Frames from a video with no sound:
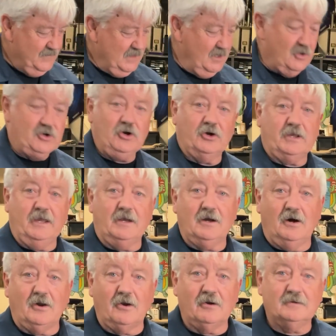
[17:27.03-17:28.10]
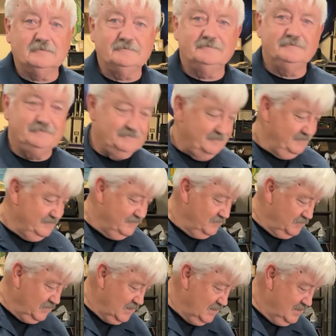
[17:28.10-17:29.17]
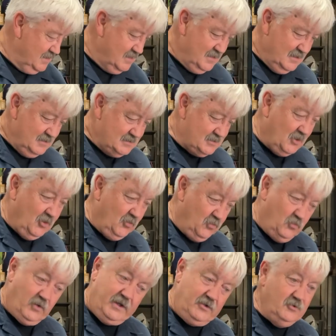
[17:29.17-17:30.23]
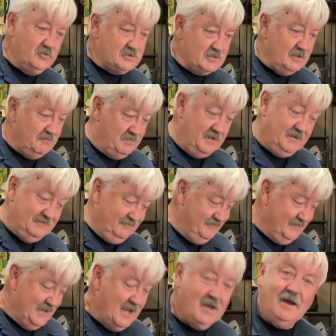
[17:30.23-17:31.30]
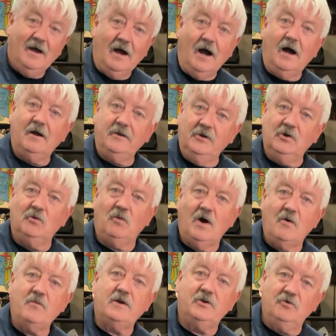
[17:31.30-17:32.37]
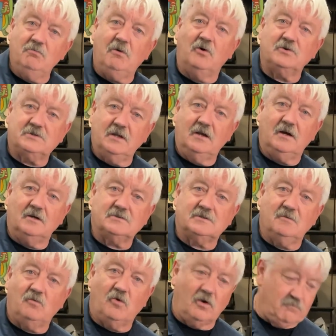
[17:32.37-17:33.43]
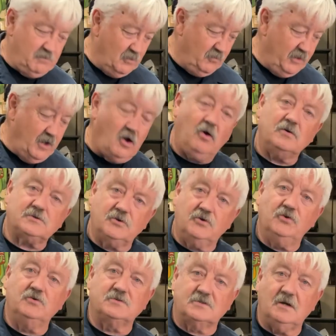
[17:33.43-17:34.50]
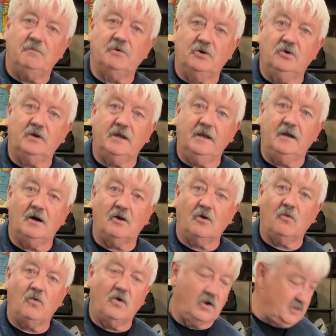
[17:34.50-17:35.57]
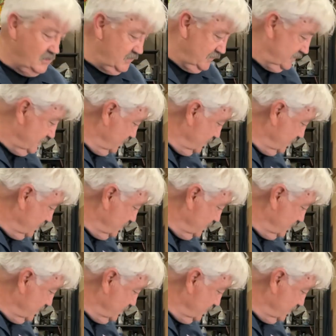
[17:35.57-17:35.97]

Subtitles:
a cookie cutter. So we do some, you know what? We do mostly custom work, but we also do some cookie cutter work too.